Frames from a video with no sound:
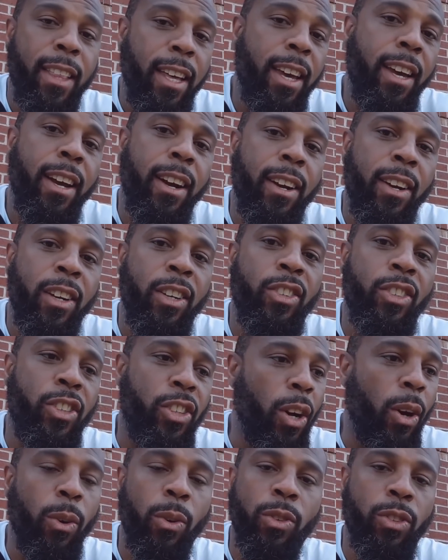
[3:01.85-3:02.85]
there
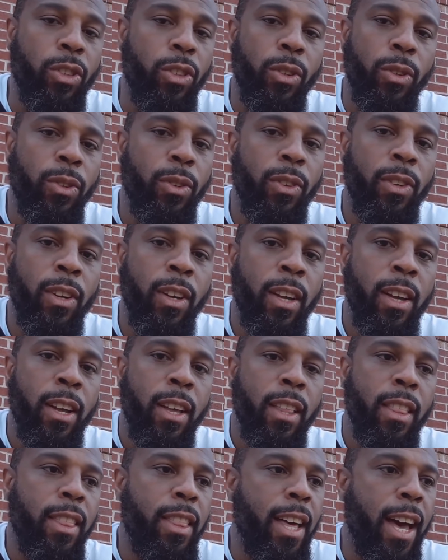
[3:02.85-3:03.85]
shows you
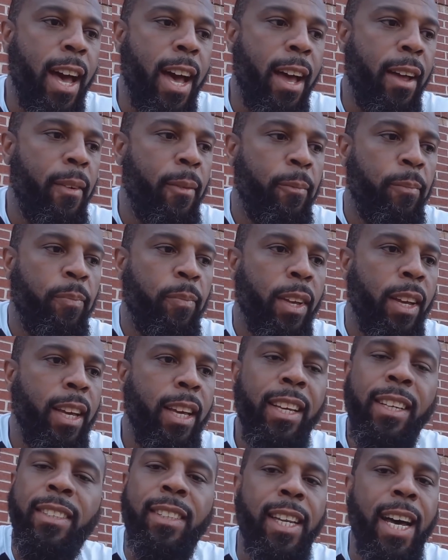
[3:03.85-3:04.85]
that
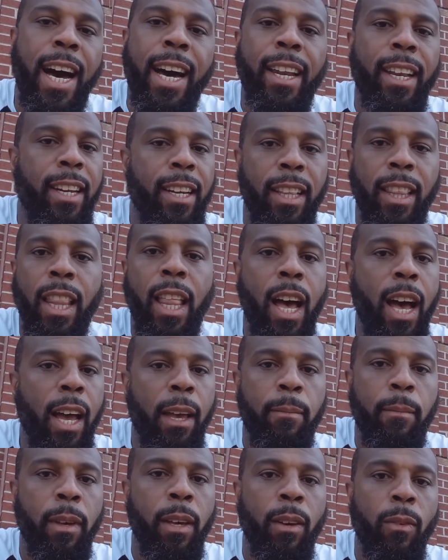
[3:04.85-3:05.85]
he's not in
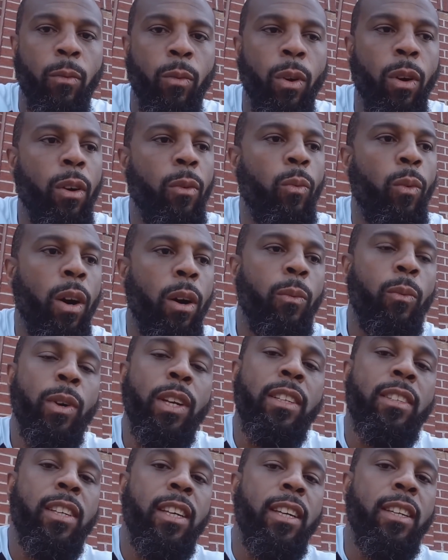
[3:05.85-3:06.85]
alignment with what
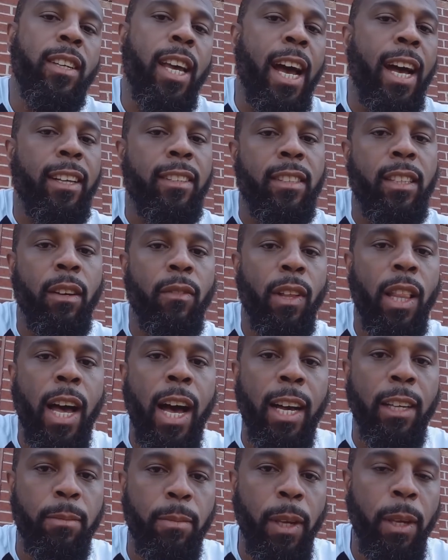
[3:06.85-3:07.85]
we teach as
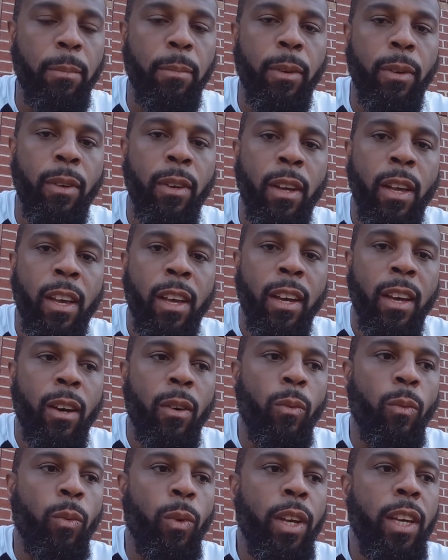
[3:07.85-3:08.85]
civilized people.
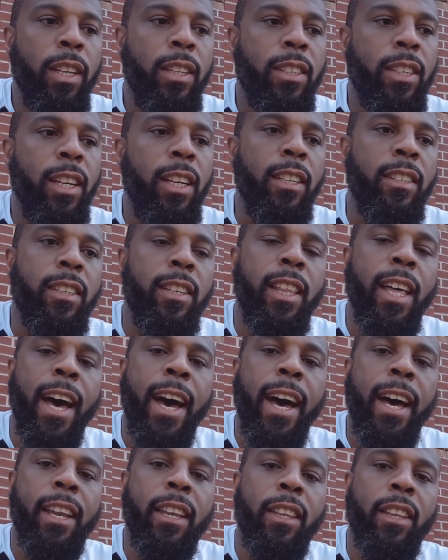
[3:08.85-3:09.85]
We teach
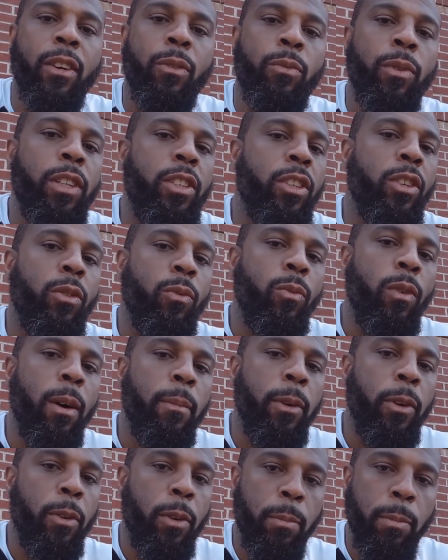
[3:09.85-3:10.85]
that the original
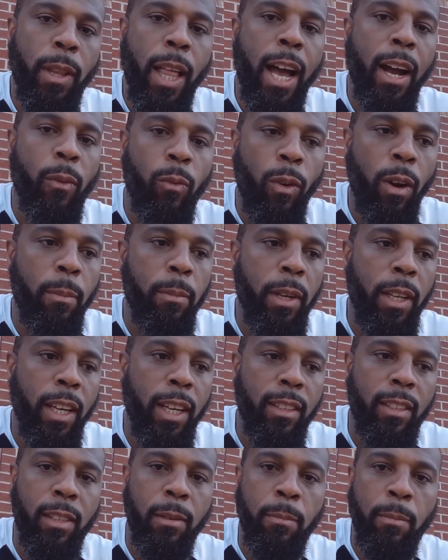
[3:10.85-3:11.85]
woman or the black woman
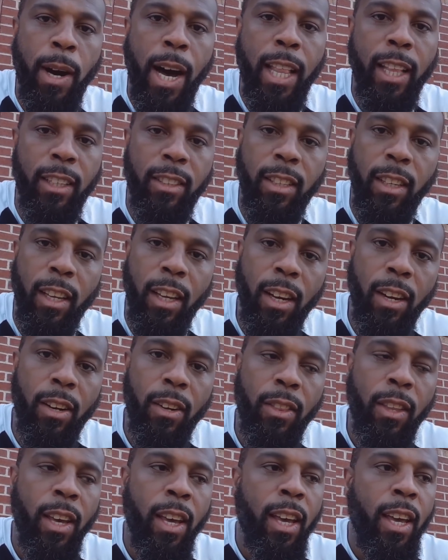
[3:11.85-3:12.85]
is symbolic to the
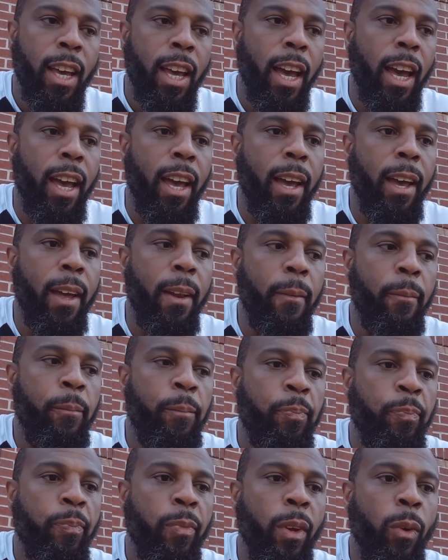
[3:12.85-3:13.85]
earth, and
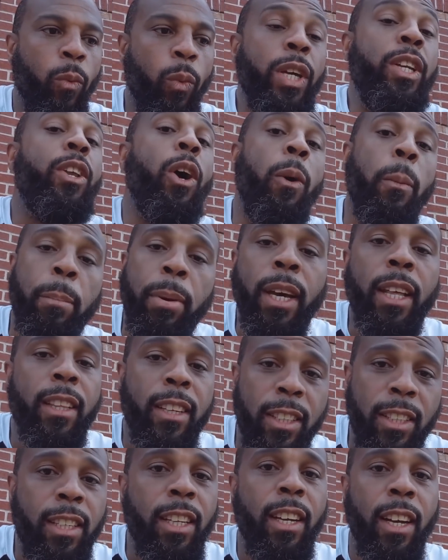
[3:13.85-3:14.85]
we don't
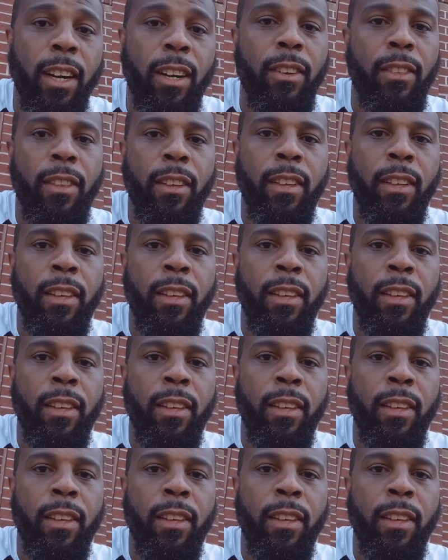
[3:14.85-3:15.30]
pillage the earth.